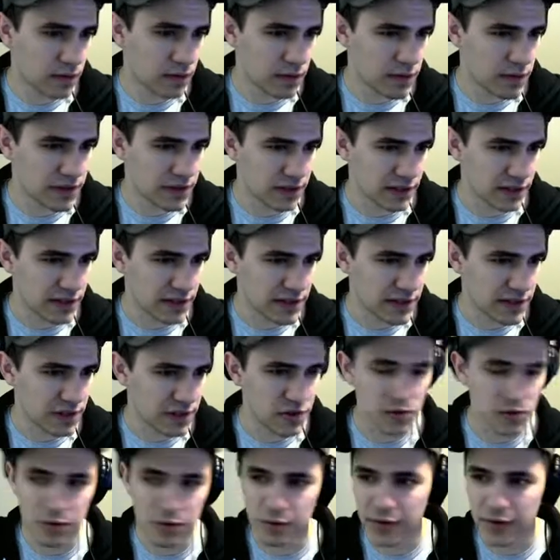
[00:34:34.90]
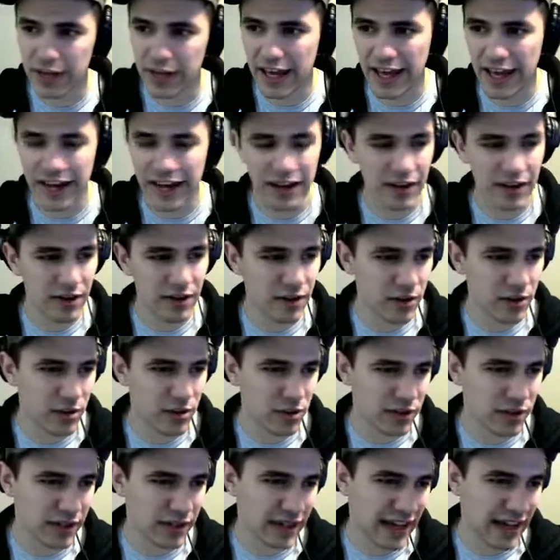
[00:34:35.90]
So let's do
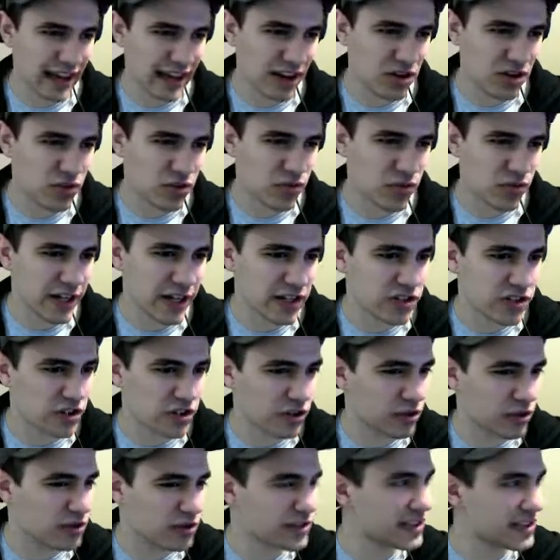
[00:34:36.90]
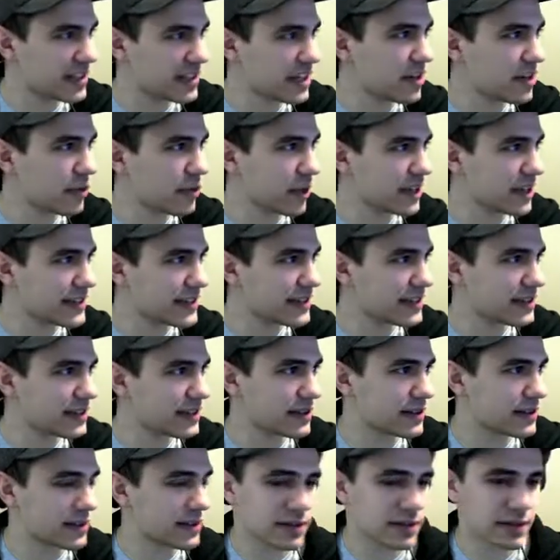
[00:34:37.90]
character
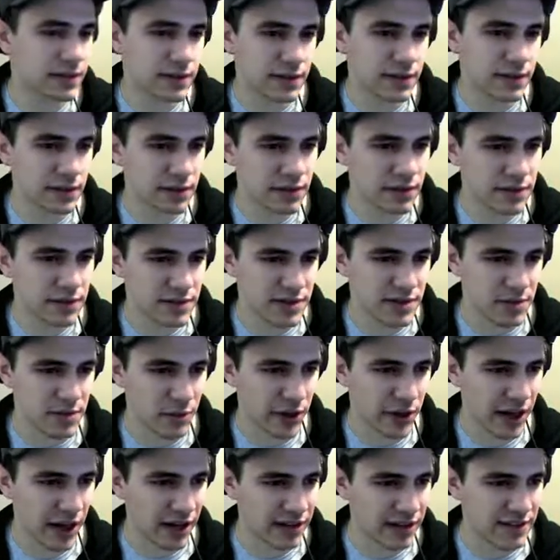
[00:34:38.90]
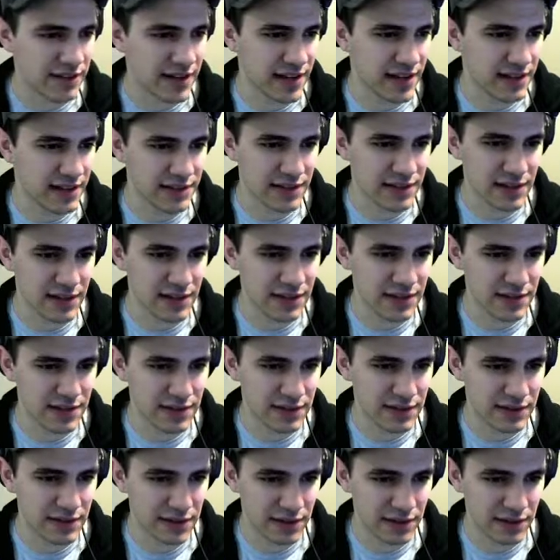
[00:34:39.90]
sequence. See where that takes us.